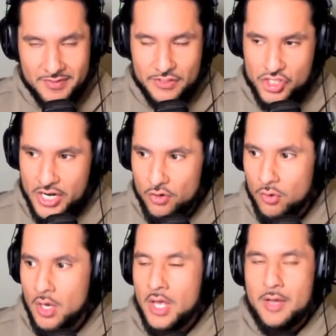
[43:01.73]
to the
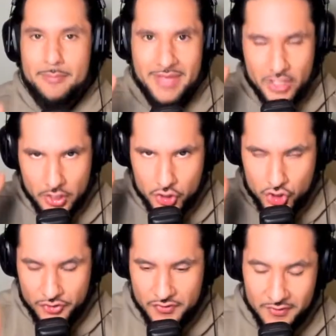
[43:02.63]
channel make
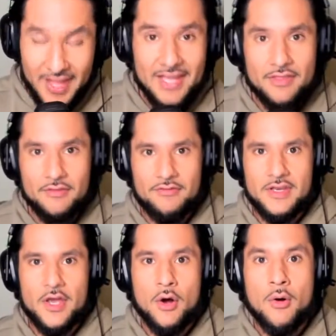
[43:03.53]
sure to like the
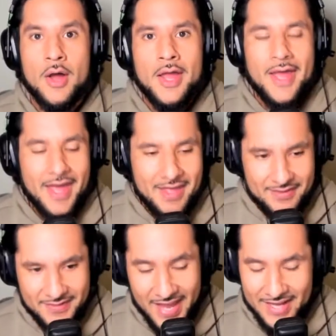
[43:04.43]
video
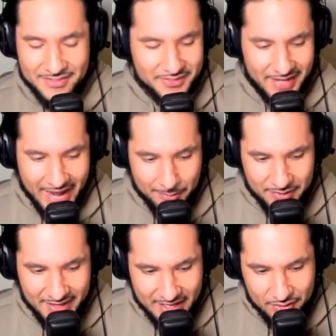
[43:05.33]
and yeah just
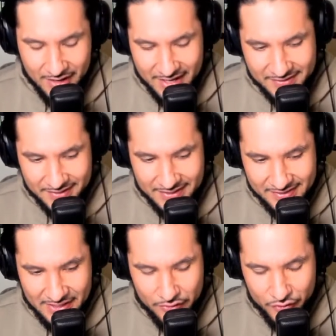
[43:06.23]
happy that you guys
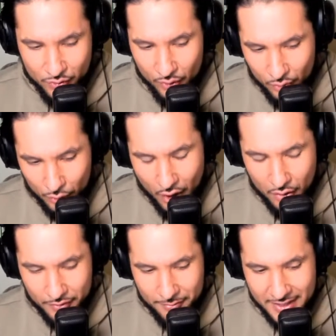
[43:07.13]
continue to roll
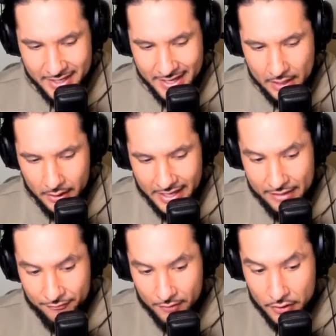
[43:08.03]
along with me
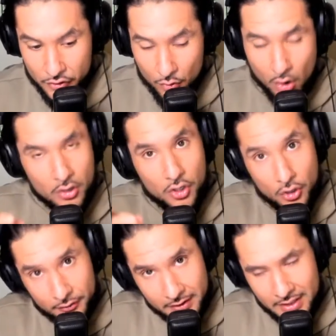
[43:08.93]
if you are
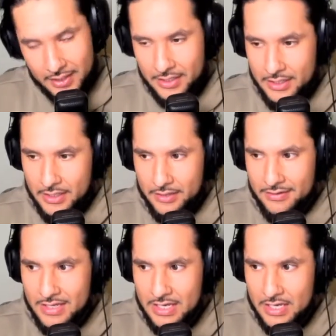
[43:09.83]
currently in
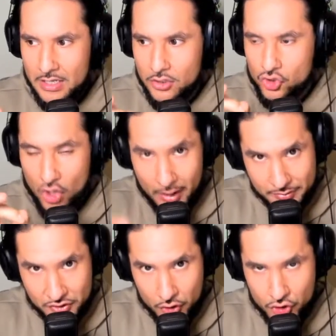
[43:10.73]
the job
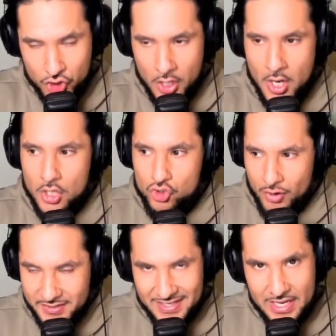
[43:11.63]
search
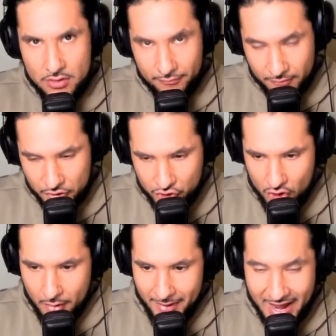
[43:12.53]
trying to get your first
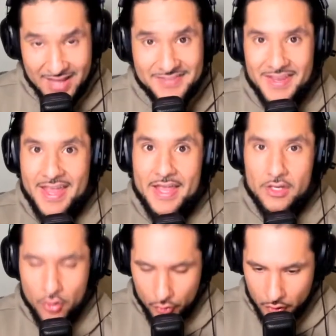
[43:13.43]
job as a
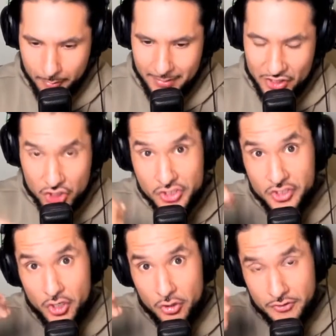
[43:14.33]
coder, make sure to
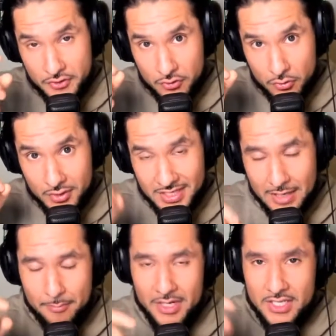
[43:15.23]
go to
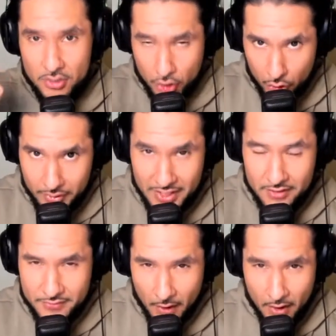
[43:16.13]

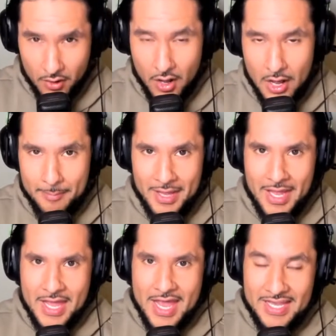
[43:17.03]
getmoneycoding.com
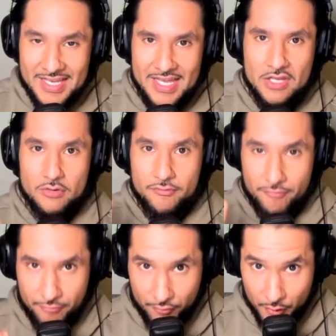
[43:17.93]
and get your
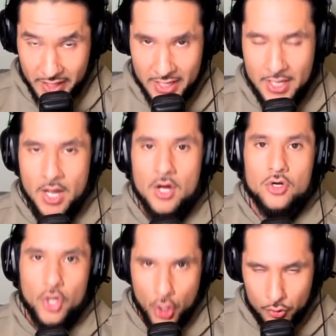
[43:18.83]
free
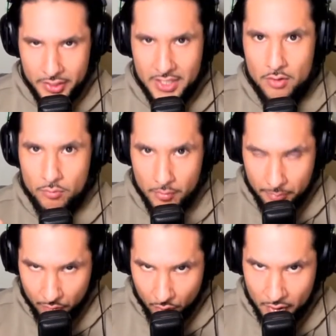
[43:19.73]
coding
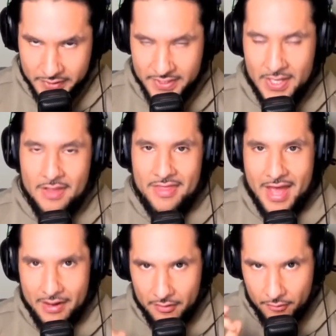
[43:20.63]
report.
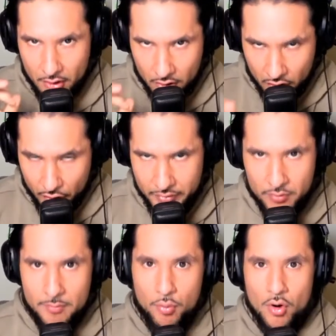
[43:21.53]
That coding
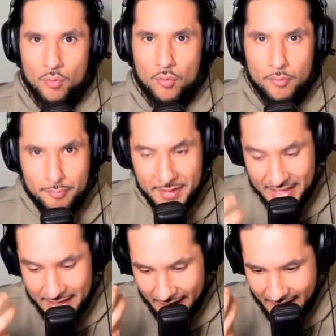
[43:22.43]
report will
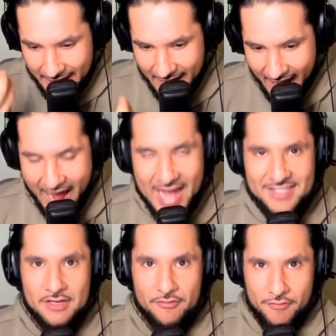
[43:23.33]
be a
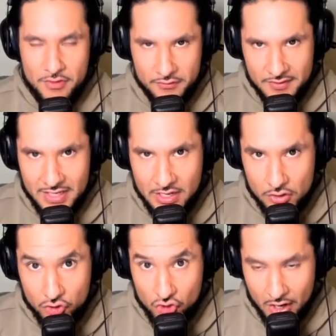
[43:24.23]
asset for you to get
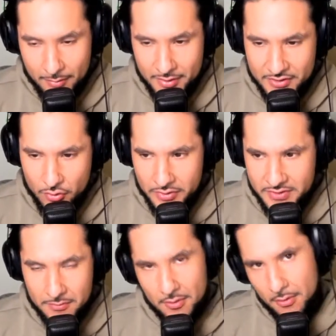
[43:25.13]
your job. It's going to